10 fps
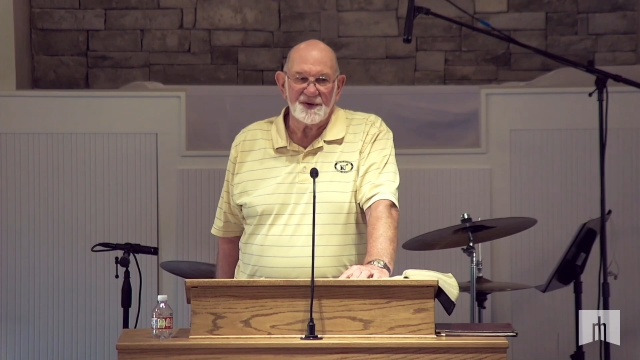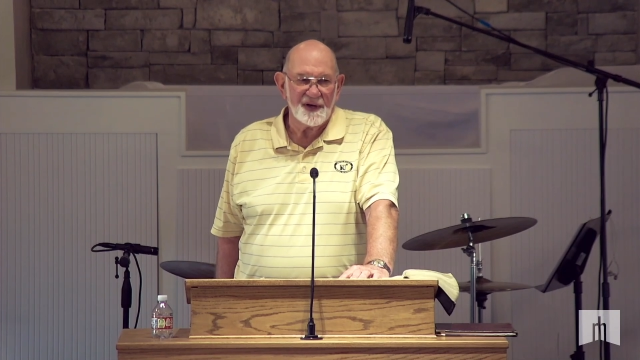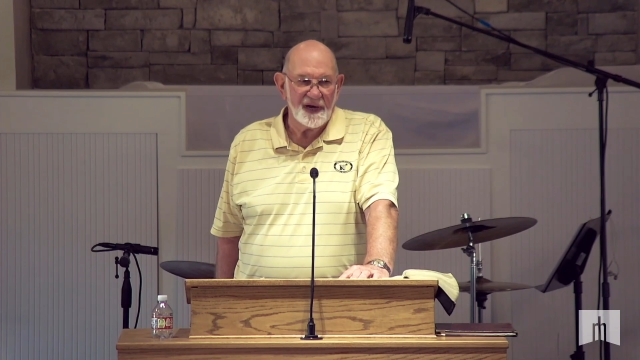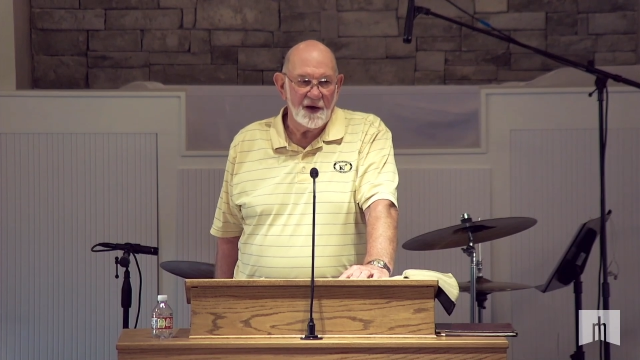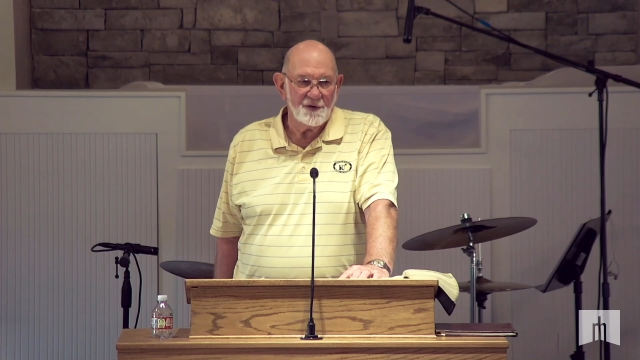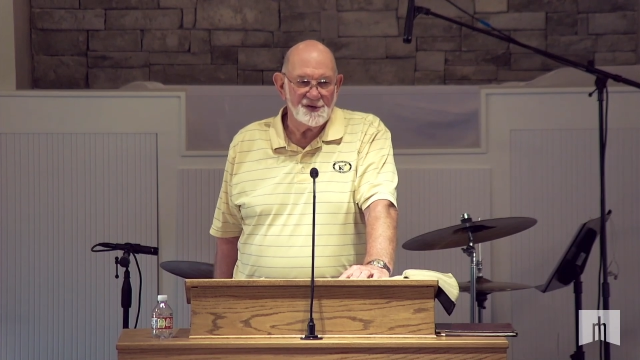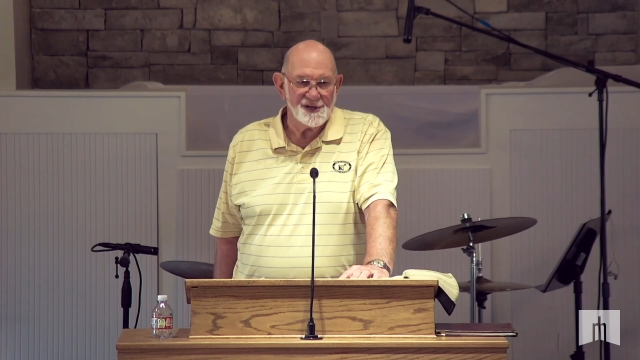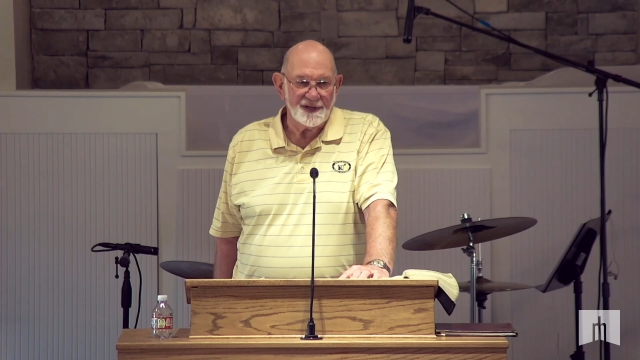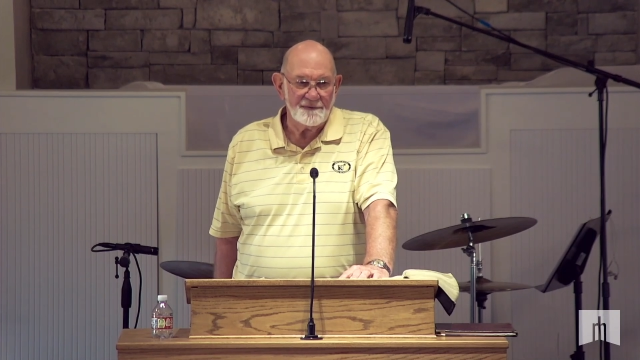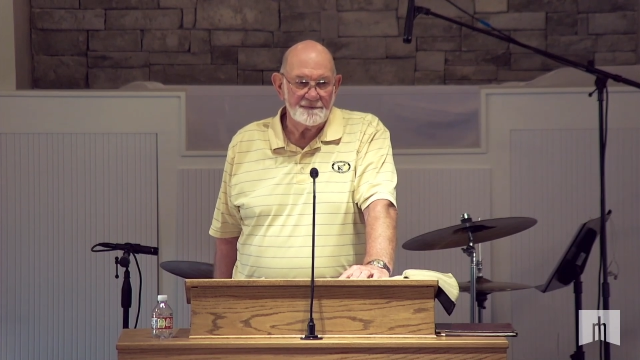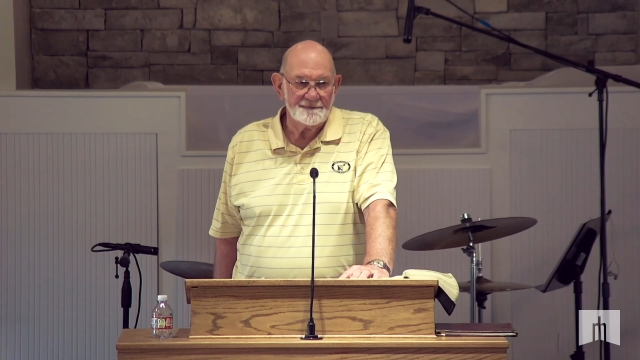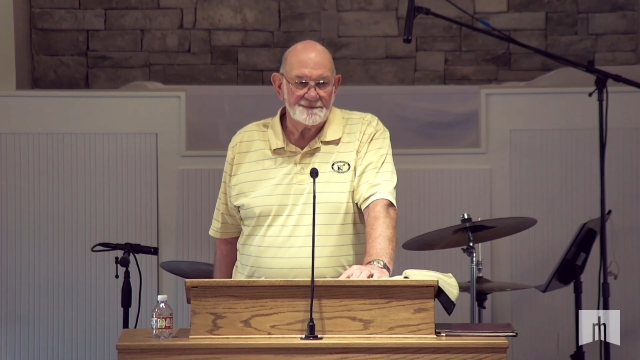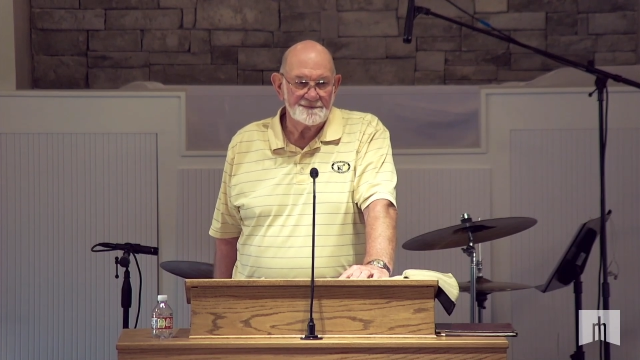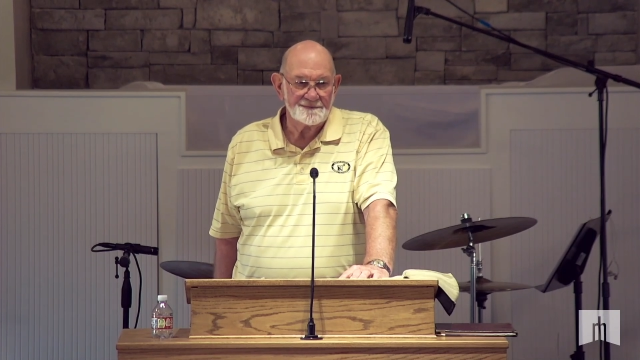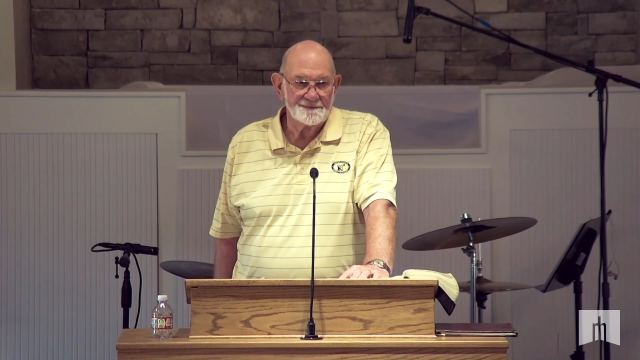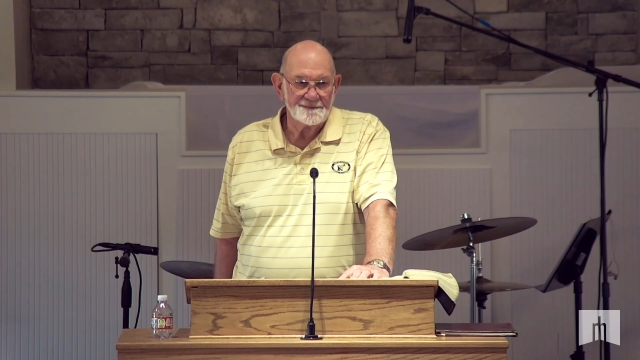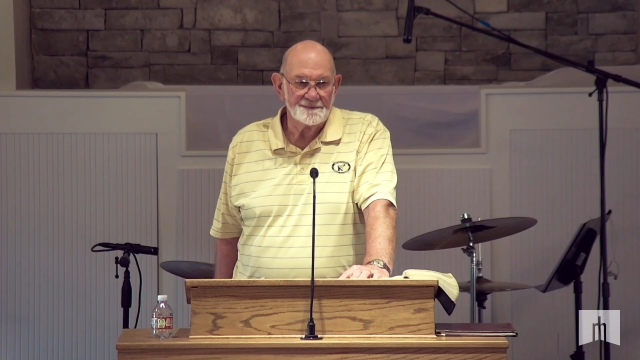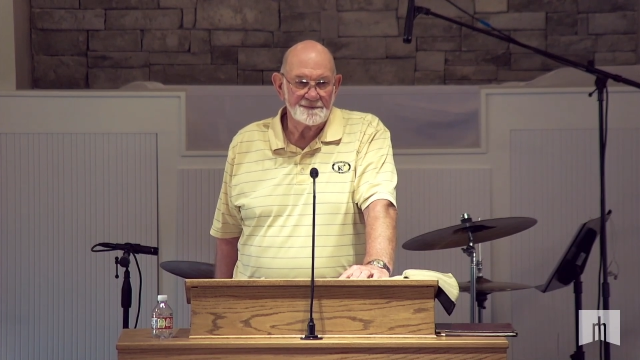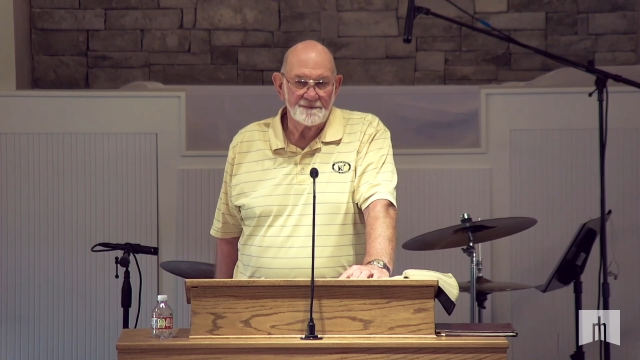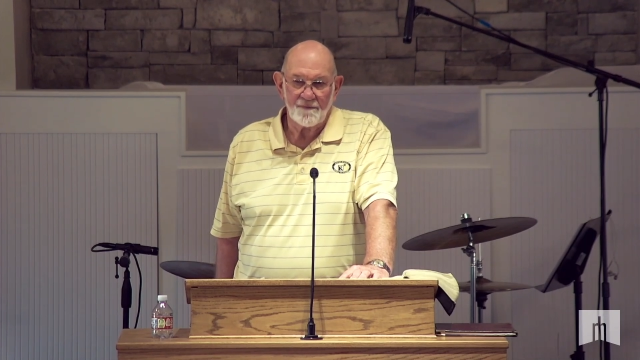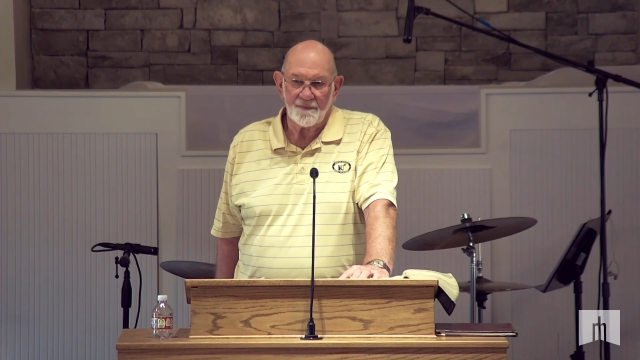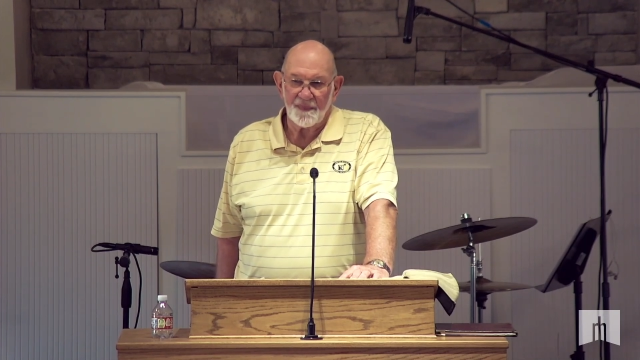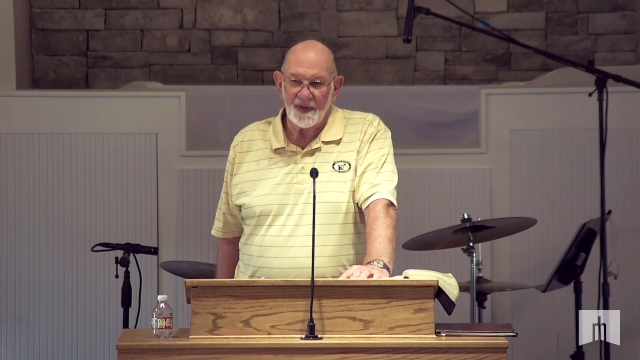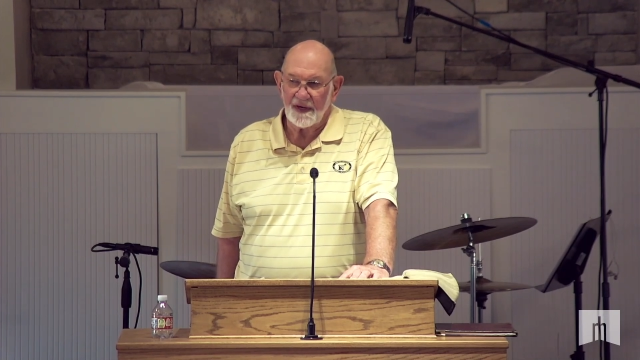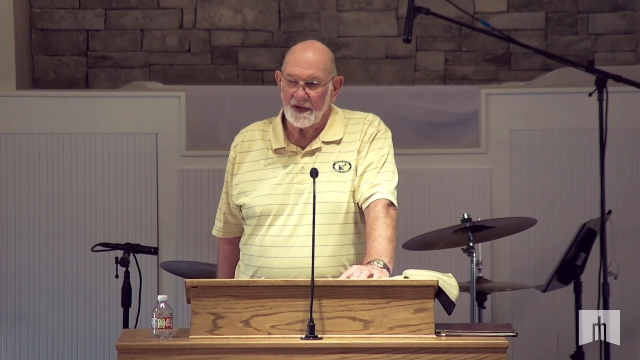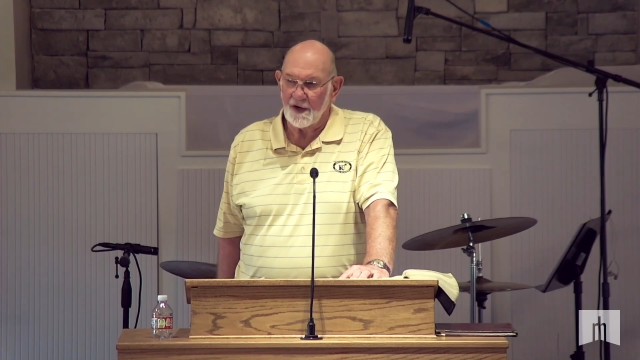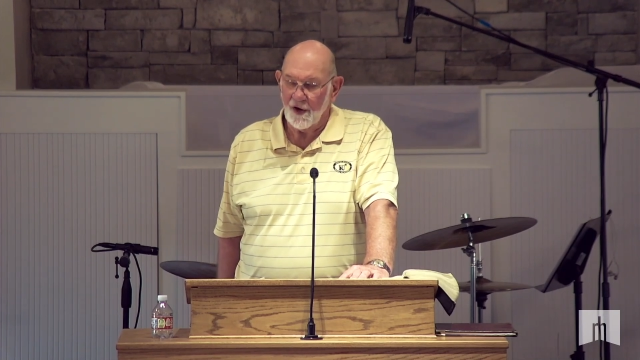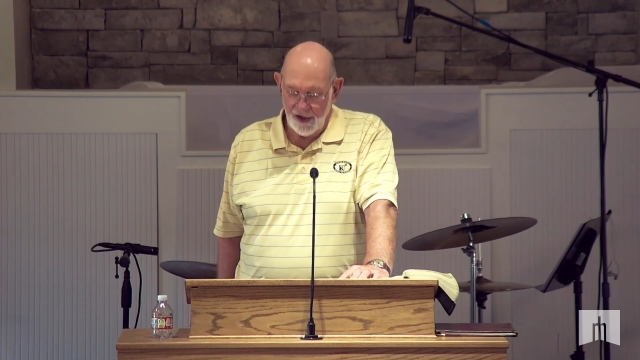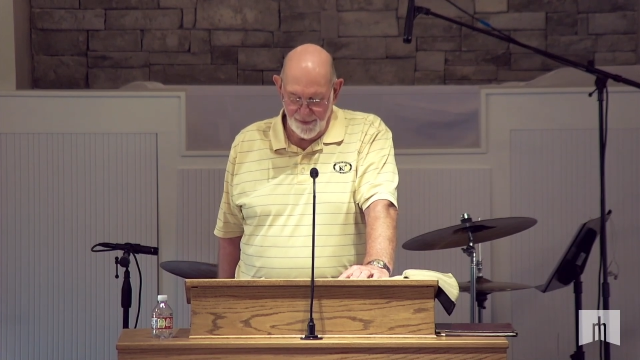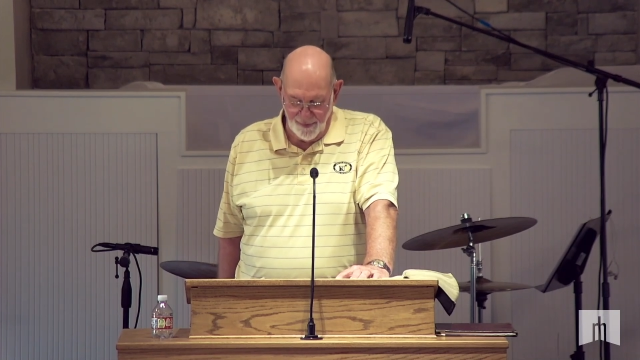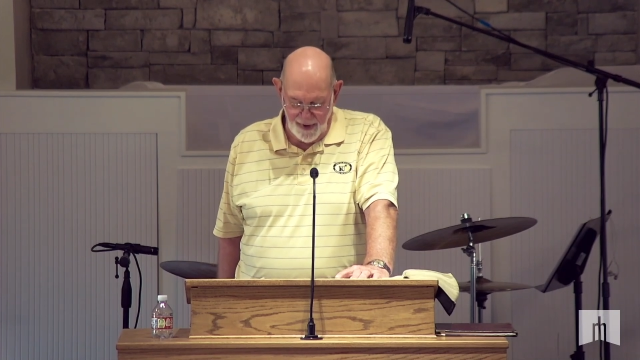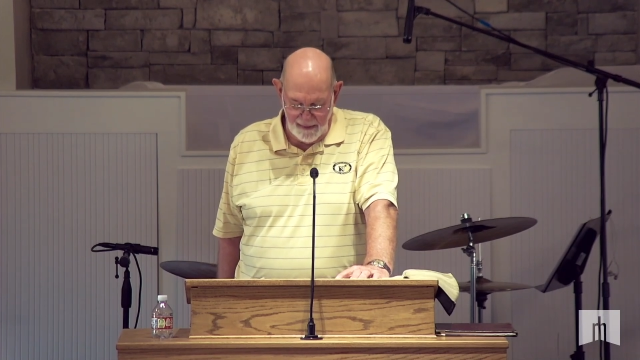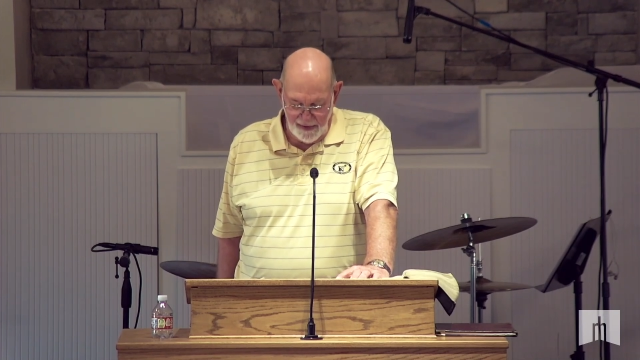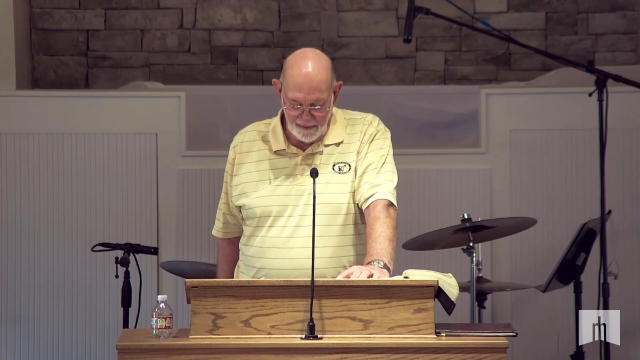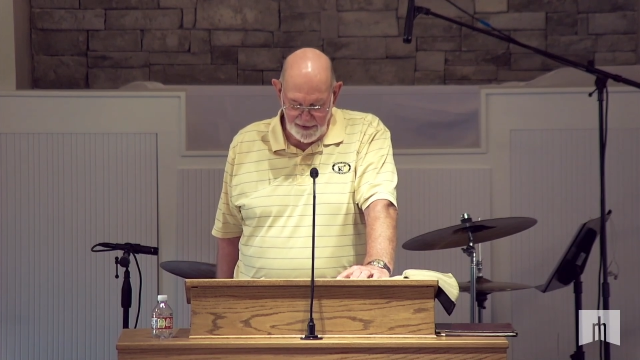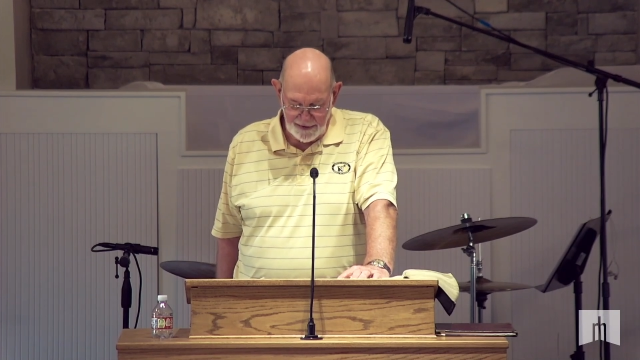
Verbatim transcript: gouging, and it caused problems.